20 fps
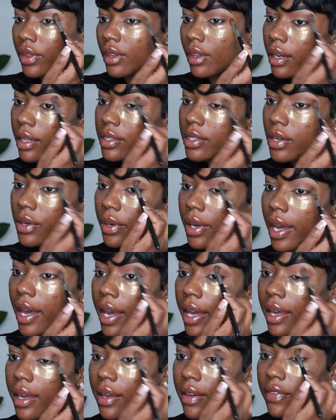And it's
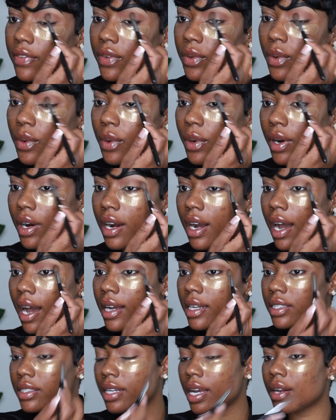okay if your
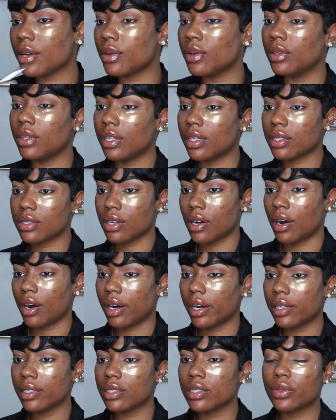eyeshadow looks
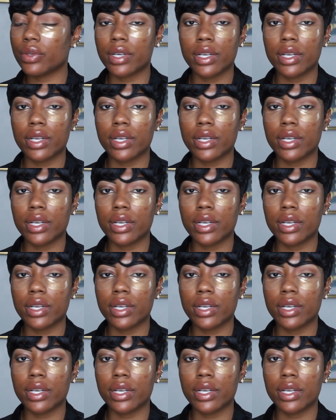harsh.